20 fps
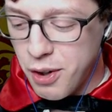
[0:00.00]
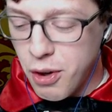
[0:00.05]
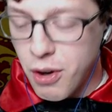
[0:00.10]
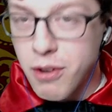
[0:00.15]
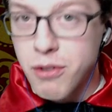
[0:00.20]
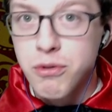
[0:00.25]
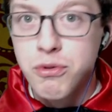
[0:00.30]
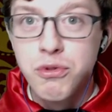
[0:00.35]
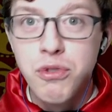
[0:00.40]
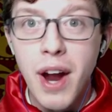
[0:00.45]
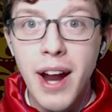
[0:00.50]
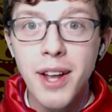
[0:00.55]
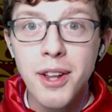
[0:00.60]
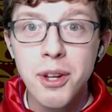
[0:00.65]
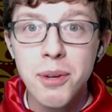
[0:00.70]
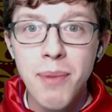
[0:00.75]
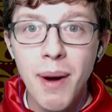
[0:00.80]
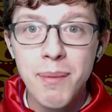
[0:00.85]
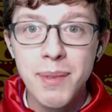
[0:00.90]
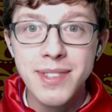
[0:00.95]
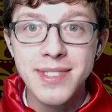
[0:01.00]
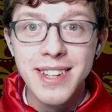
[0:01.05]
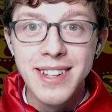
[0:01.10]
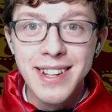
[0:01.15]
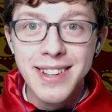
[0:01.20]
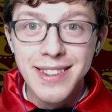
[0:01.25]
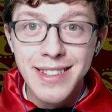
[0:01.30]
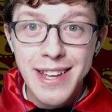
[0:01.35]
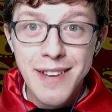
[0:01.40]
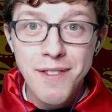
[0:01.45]
Regular mummies
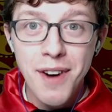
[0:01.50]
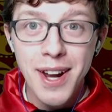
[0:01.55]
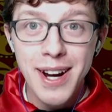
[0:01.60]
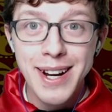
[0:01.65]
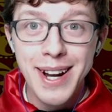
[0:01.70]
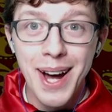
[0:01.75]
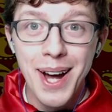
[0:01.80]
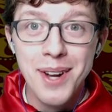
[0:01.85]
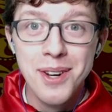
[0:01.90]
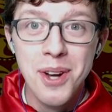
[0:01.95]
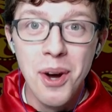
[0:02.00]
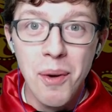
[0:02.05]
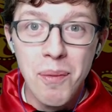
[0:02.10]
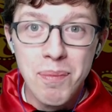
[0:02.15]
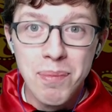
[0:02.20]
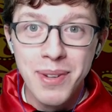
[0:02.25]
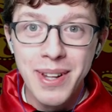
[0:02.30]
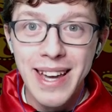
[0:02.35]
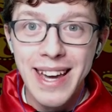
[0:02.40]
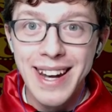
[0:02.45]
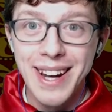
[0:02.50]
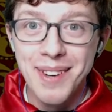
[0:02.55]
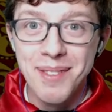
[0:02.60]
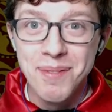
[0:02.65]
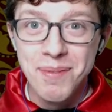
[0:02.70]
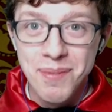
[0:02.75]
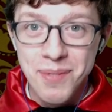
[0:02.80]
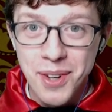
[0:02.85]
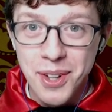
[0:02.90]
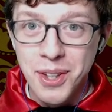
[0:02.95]
live on an unknown planet
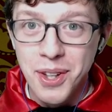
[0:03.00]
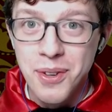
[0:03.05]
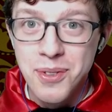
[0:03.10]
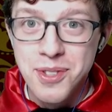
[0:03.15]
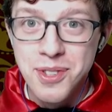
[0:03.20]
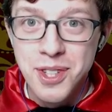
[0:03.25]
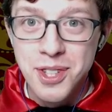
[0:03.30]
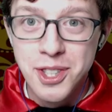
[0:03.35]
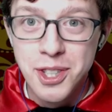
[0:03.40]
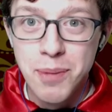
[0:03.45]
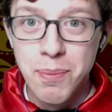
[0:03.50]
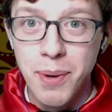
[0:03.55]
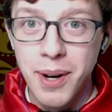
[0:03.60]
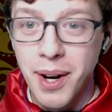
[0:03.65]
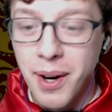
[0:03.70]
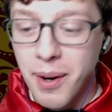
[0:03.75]
close to Jupiter.